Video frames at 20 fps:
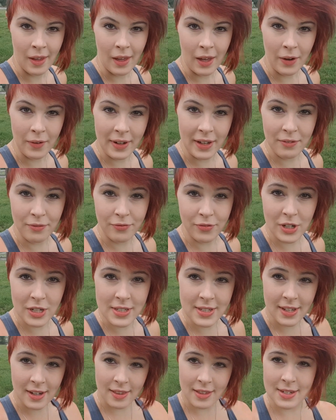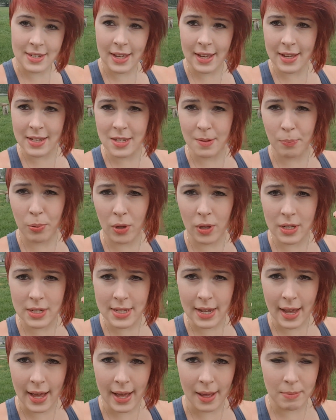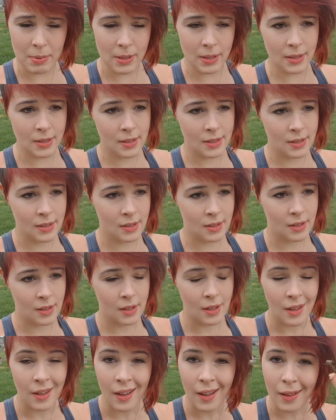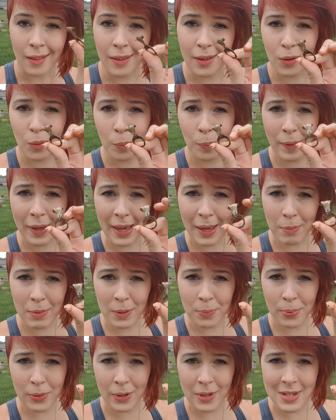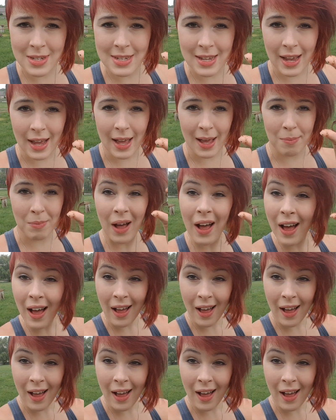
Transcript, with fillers: All right, first hit of the day is a pull tab. Little baby pull tab.